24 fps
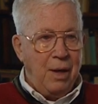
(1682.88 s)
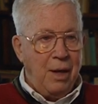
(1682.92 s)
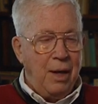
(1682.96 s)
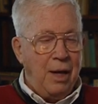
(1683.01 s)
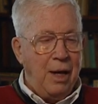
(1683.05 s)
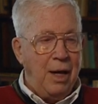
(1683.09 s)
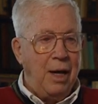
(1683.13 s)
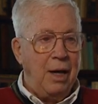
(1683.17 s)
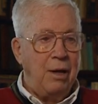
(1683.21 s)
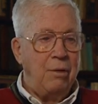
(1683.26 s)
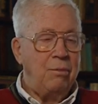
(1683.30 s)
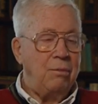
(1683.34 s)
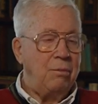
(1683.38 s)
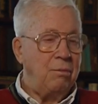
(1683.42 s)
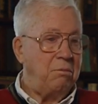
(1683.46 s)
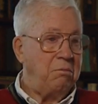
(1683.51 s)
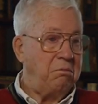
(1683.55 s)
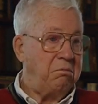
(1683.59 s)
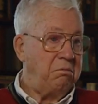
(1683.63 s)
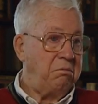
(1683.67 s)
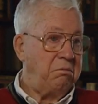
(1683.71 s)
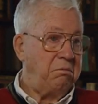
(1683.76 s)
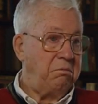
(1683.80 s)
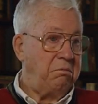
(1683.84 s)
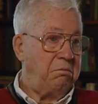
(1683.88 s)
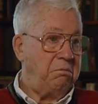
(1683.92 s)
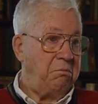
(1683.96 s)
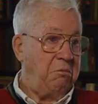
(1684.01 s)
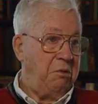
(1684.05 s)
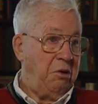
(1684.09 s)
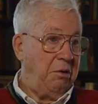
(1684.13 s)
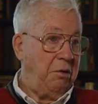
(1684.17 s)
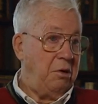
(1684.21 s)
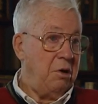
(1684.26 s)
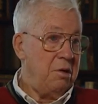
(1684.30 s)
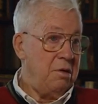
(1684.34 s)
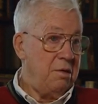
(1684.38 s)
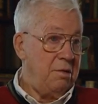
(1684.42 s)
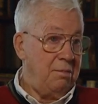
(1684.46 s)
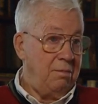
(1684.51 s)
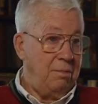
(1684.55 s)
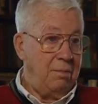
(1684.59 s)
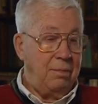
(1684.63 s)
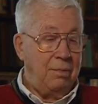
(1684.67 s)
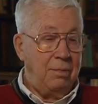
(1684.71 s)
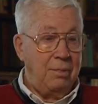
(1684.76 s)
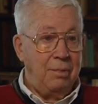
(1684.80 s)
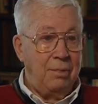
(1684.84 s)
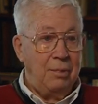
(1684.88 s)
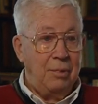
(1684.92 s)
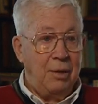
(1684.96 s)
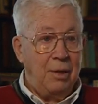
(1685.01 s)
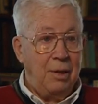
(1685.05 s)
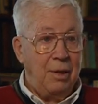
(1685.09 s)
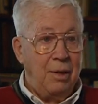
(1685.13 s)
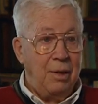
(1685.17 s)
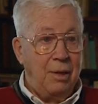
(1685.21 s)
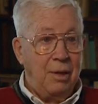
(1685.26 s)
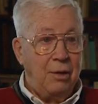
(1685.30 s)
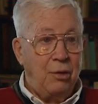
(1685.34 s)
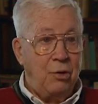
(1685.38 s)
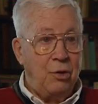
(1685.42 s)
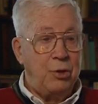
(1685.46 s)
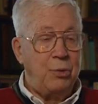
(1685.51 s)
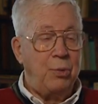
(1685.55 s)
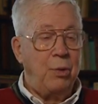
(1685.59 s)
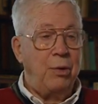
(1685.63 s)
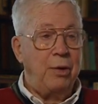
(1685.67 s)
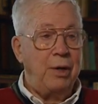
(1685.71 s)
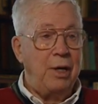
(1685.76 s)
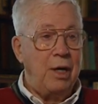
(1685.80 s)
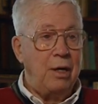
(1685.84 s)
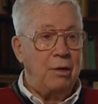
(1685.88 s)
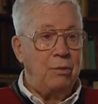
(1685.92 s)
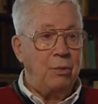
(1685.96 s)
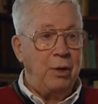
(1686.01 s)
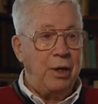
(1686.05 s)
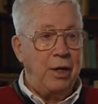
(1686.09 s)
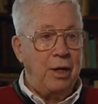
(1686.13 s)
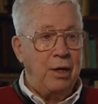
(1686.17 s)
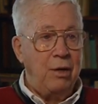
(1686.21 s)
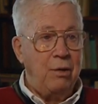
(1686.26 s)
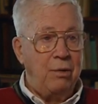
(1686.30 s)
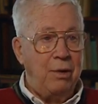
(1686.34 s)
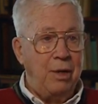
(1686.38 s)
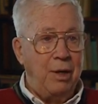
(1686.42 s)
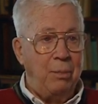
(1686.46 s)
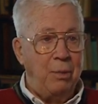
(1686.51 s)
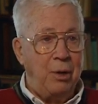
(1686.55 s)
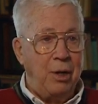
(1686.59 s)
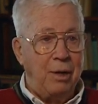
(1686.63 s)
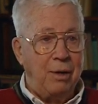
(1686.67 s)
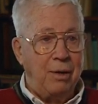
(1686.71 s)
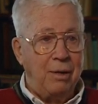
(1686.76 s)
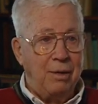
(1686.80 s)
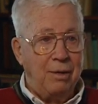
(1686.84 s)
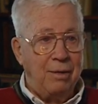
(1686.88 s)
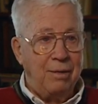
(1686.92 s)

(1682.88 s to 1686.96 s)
And we'd have gone. Of course, we were young, we didn't know any better.